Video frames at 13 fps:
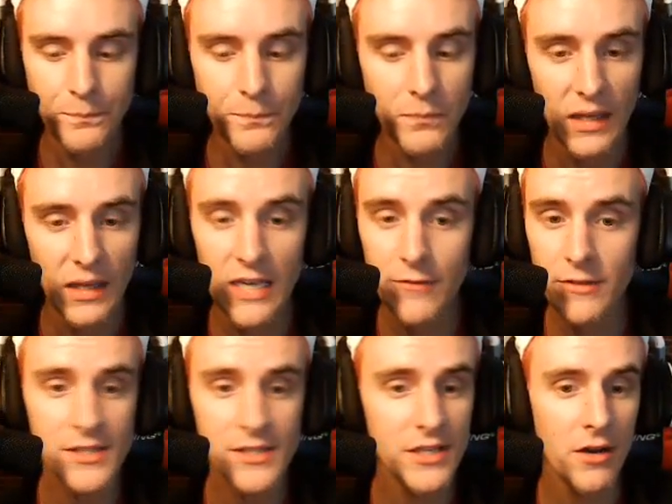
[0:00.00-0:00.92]

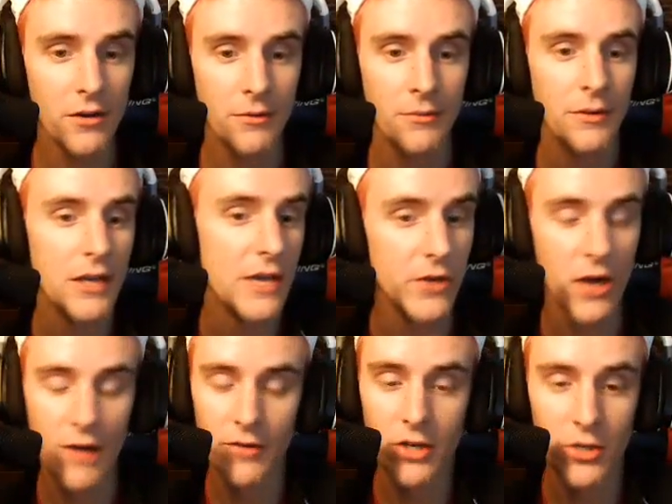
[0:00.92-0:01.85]
even so, if you don't
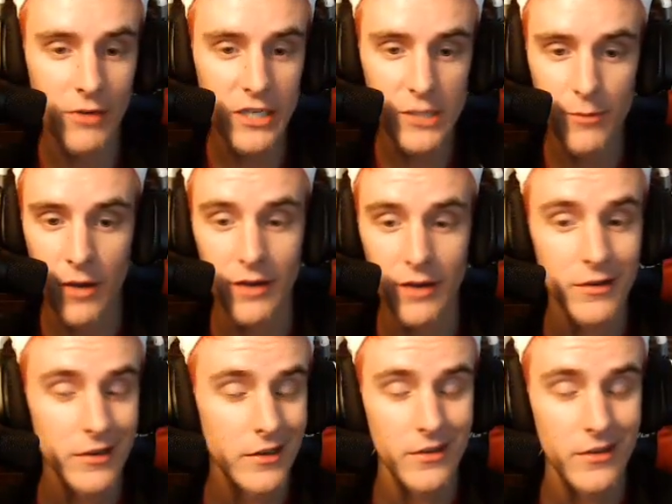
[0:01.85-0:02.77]
have a good respawn,
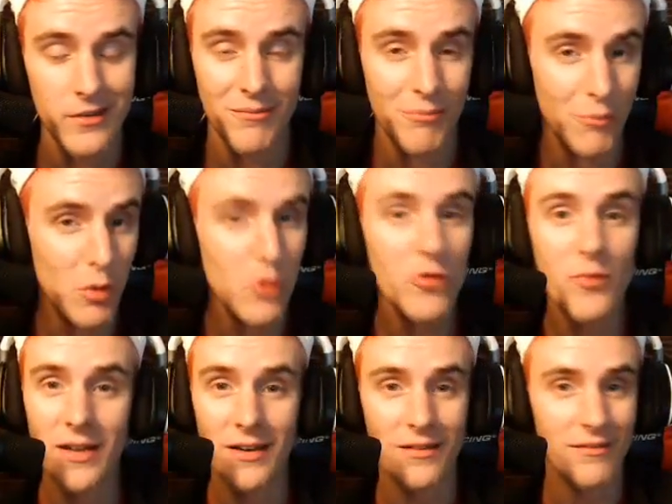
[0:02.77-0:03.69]

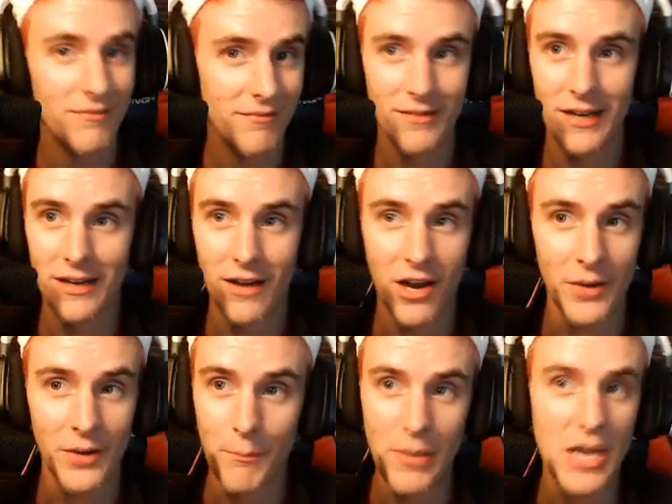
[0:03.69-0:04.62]
movement on
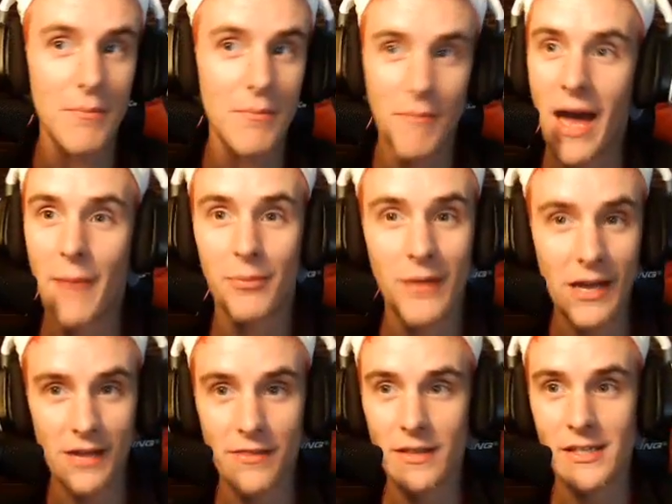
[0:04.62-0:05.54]
a big map
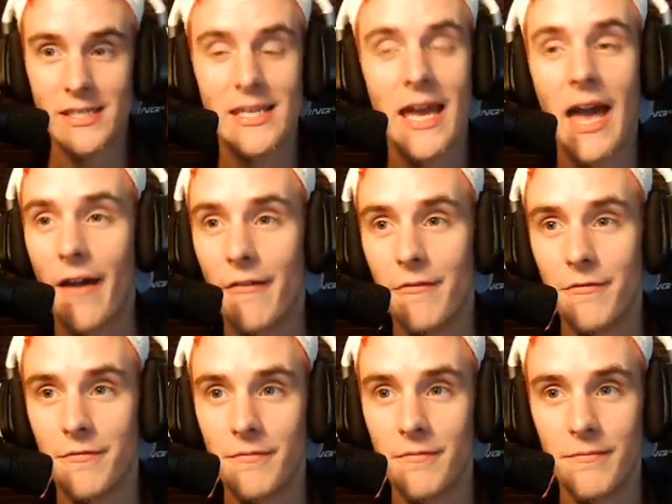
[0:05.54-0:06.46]
like this to
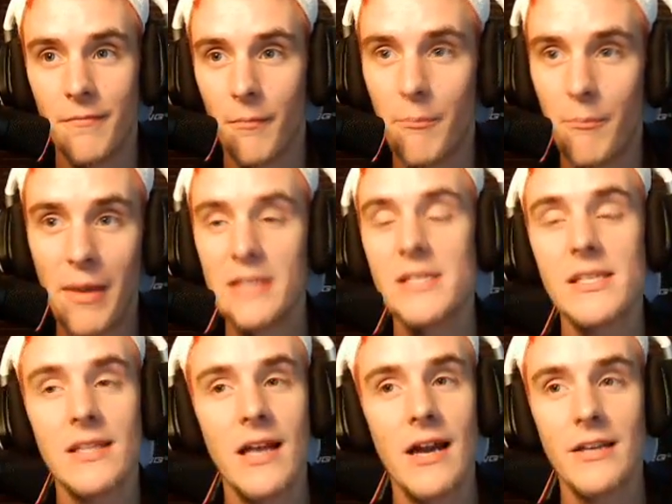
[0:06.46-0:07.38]
have
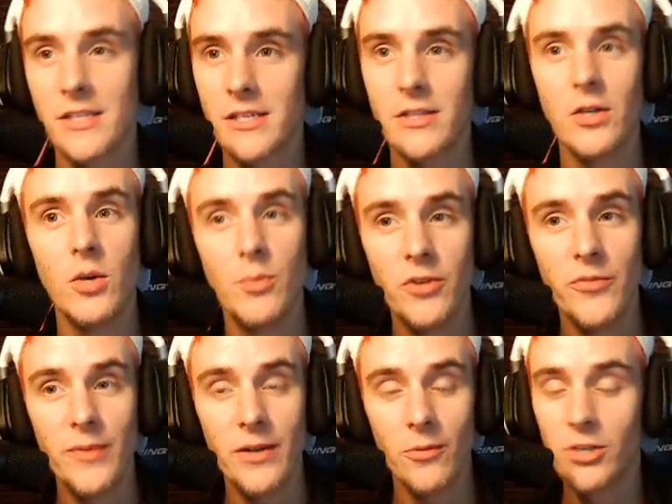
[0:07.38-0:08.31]
baseline slow
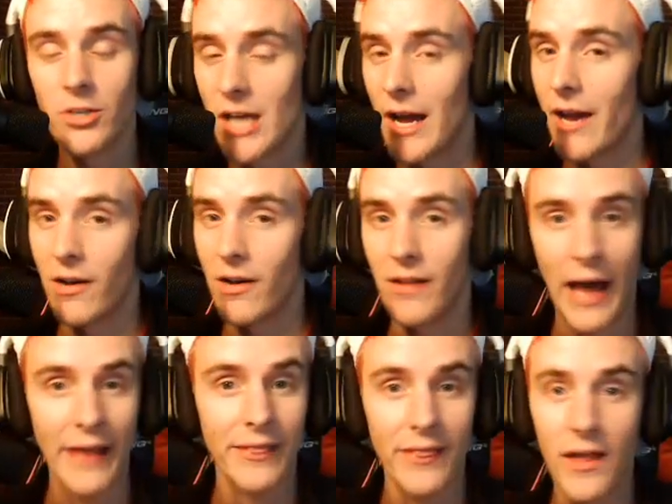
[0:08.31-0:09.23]
movement, which I
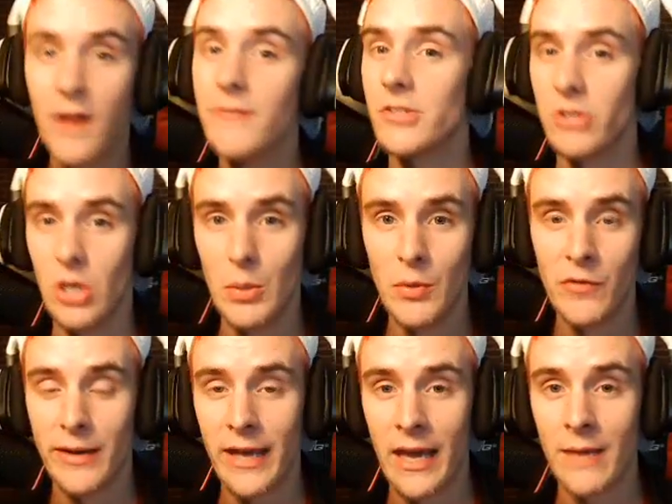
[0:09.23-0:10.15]
love slow
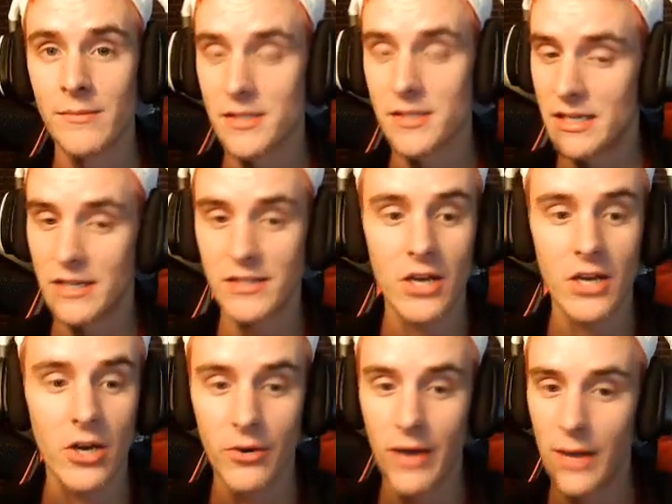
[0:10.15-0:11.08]
movement games.
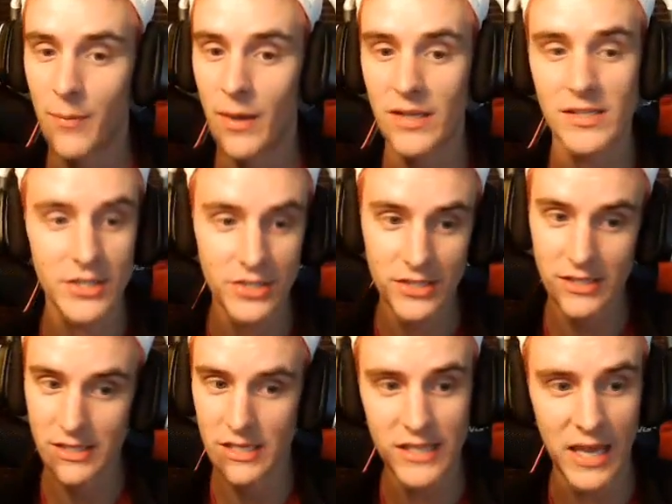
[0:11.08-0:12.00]
CSGO, Apex Legends,
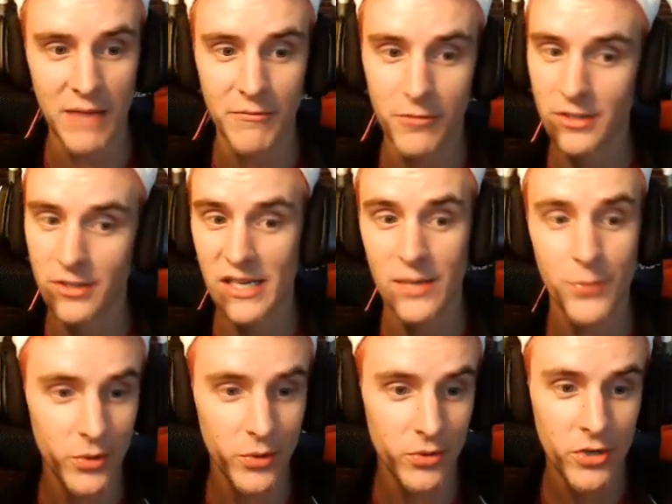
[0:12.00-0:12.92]
this game, for
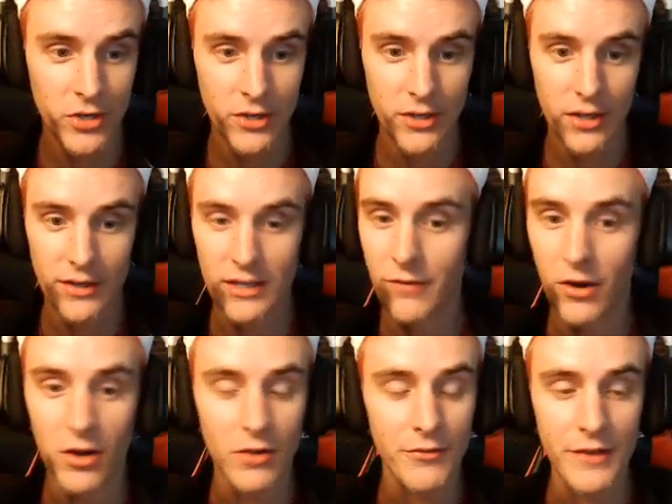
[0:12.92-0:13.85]
example,
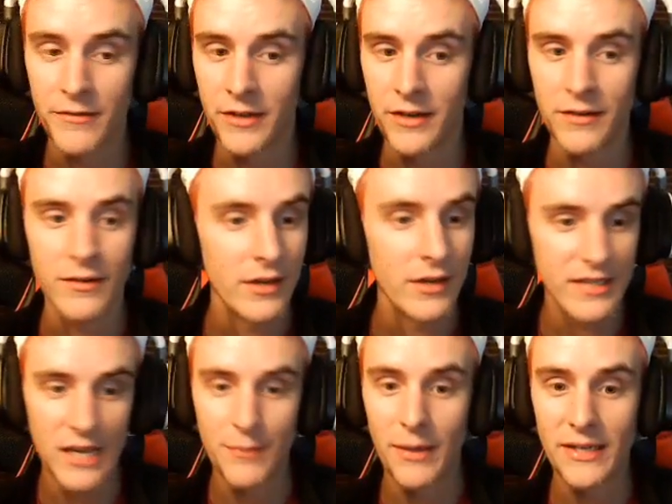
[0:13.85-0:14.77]
Evolve even,
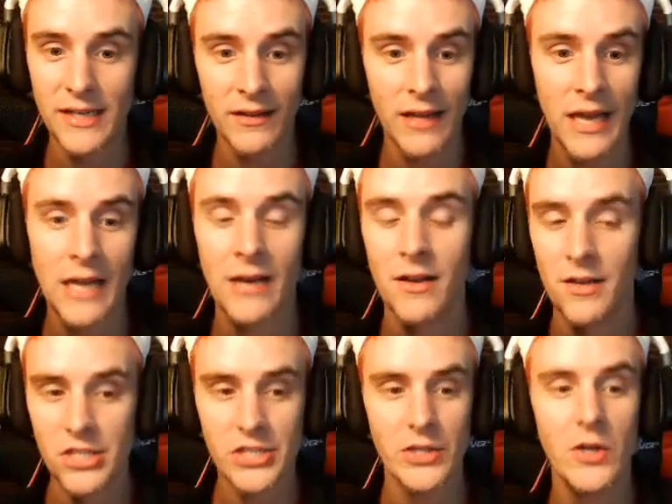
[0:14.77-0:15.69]
Dead by Daylight.
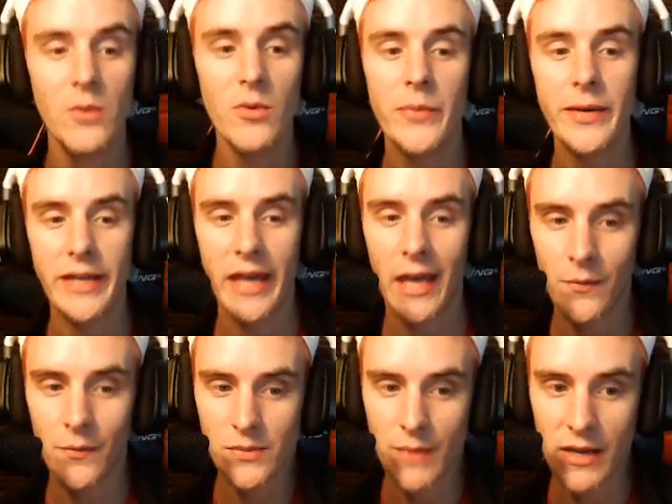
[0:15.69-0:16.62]
Slow movement
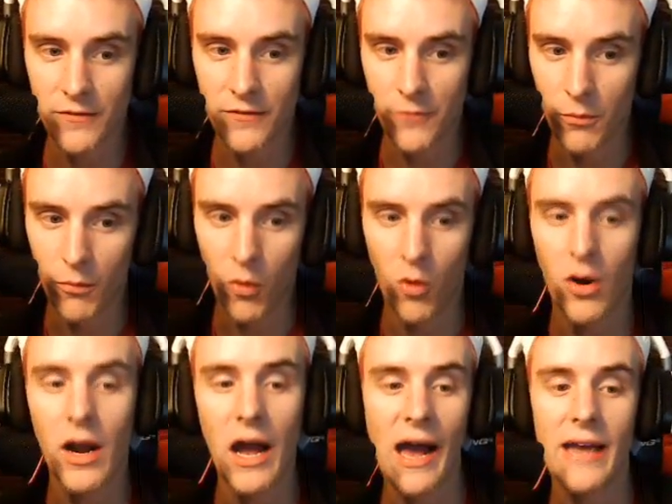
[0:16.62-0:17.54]
games make it for more
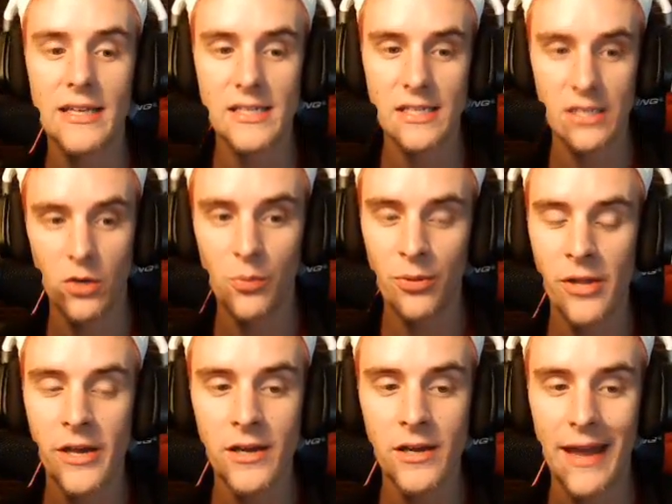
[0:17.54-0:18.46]
high skill
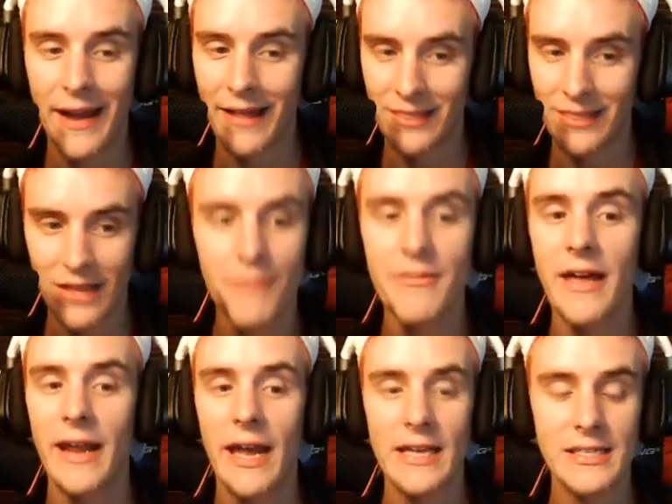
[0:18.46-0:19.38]
play, and I love
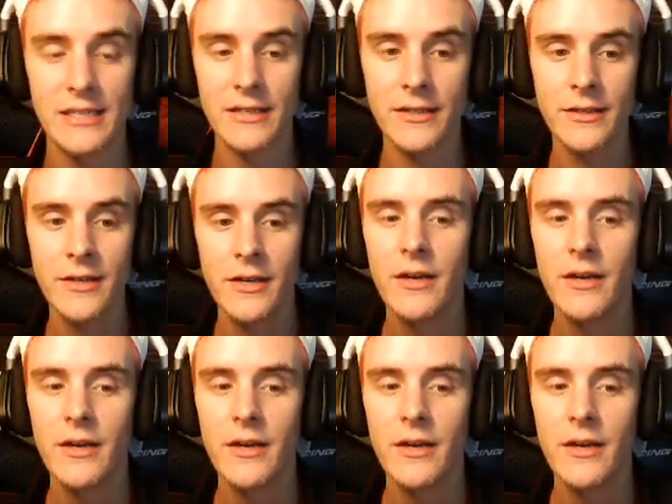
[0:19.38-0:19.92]
that idea.